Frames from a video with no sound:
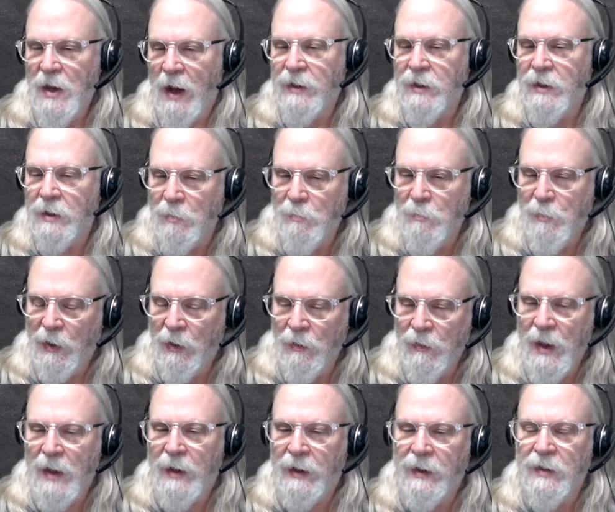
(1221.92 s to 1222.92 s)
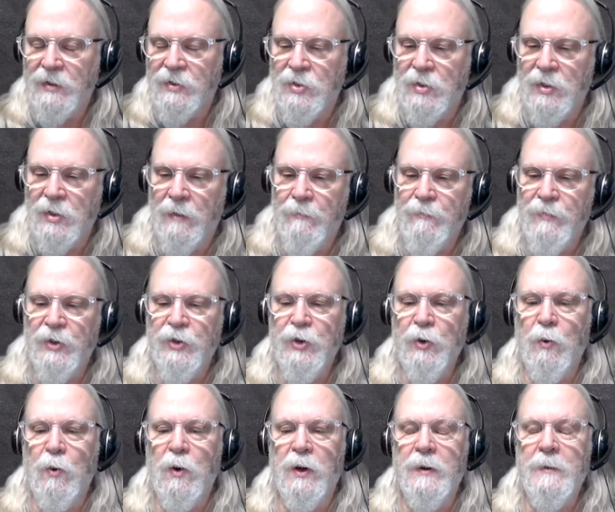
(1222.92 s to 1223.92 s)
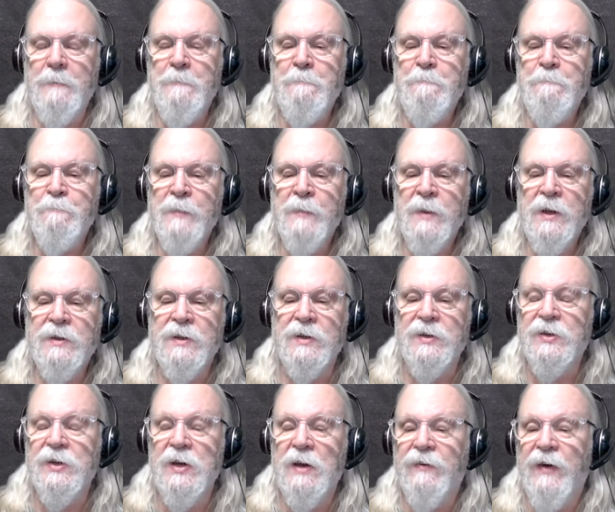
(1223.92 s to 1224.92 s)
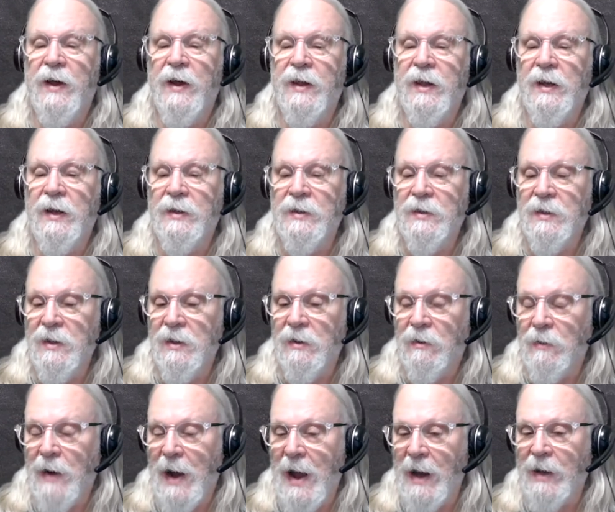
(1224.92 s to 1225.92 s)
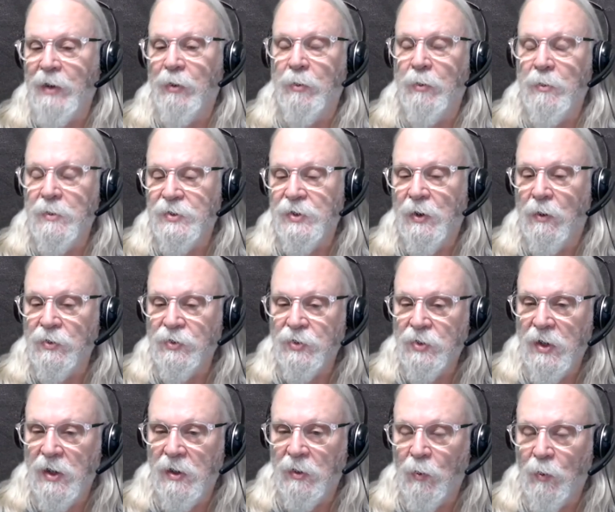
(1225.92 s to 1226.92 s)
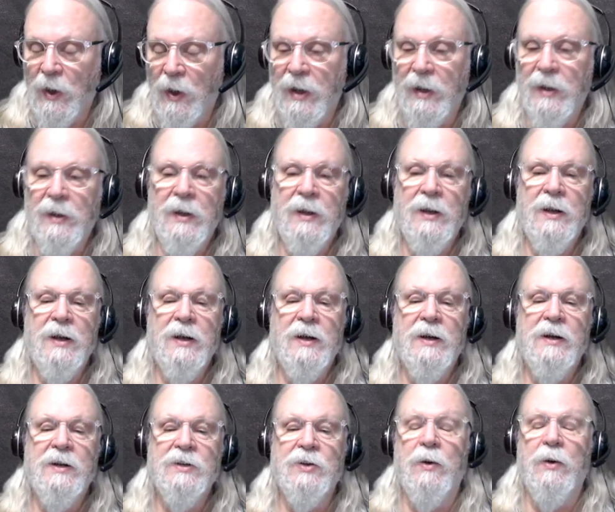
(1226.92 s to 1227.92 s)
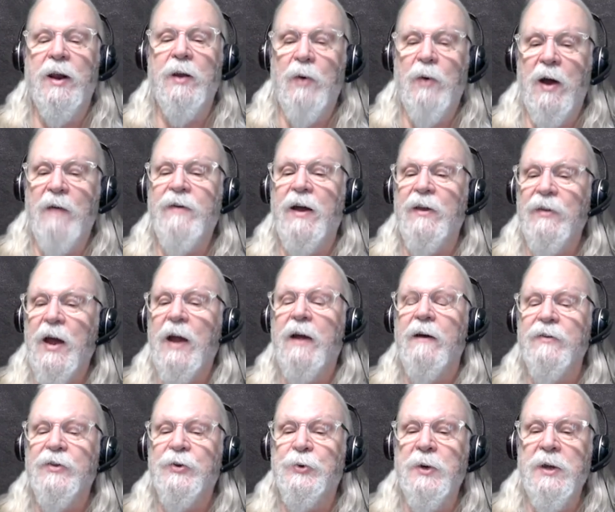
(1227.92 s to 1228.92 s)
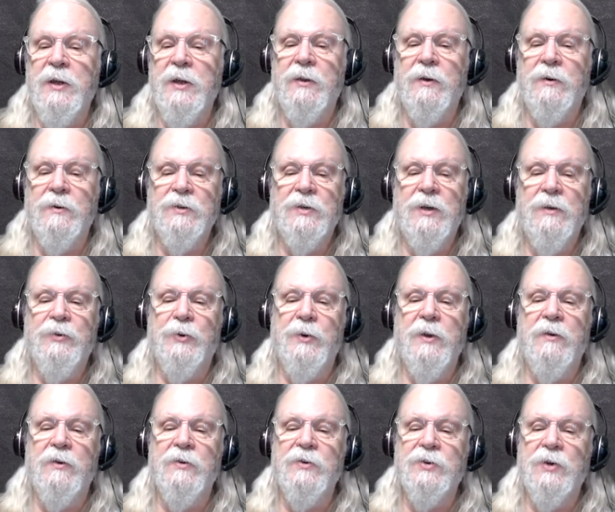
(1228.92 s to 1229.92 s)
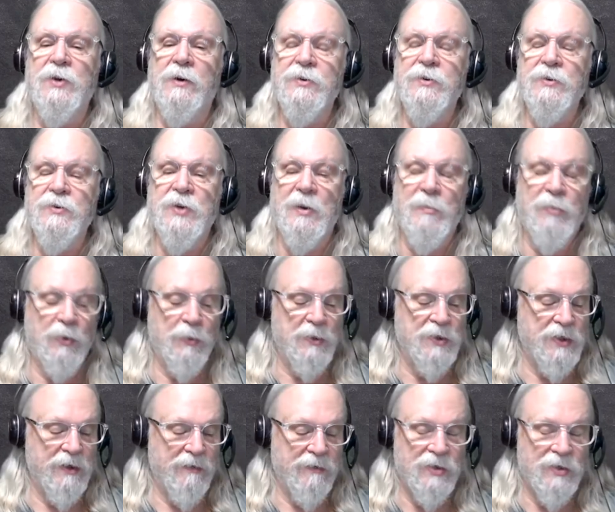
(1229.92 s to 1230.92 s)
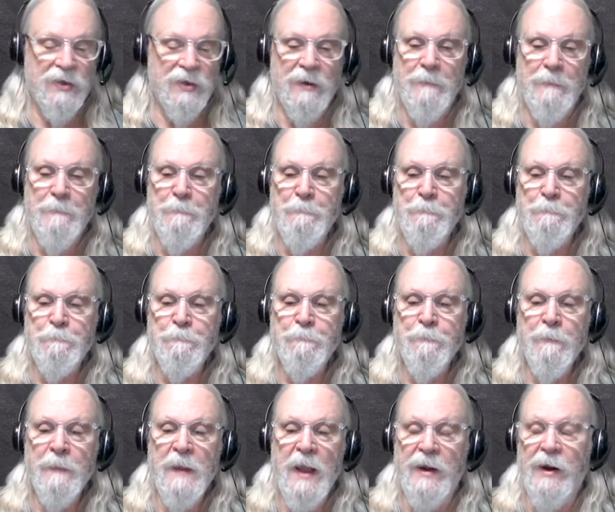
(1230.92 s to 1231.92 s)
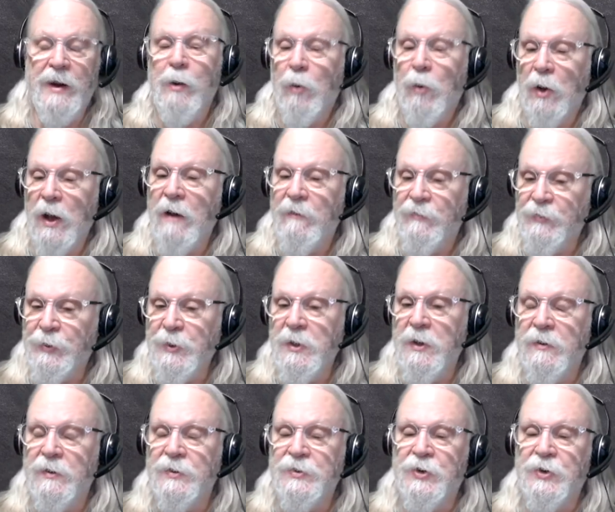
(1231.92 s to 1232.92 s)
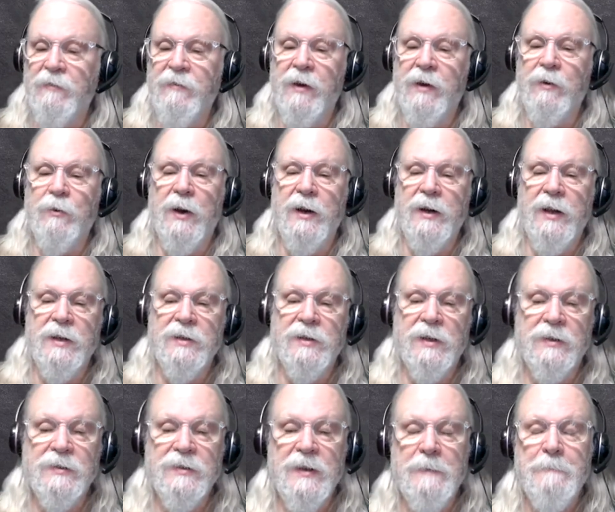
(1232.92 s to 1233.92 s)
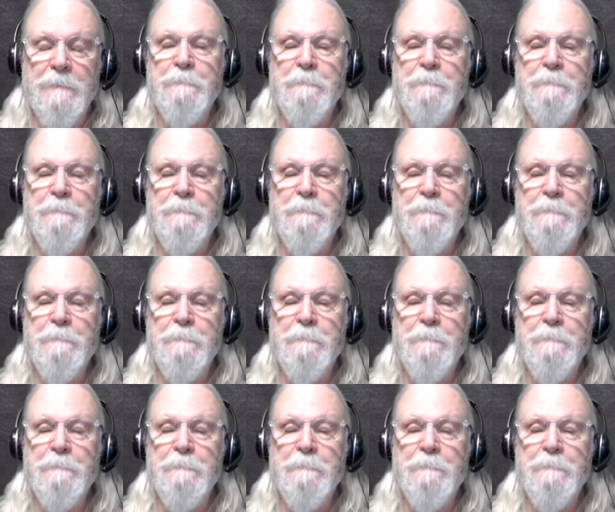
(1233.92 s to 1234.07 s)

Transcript: could compare that against the new one to see if I get, accurate results either way. So anyway, I got three of those Ardusimple receivers now, and I will have three of the survey grade antennas.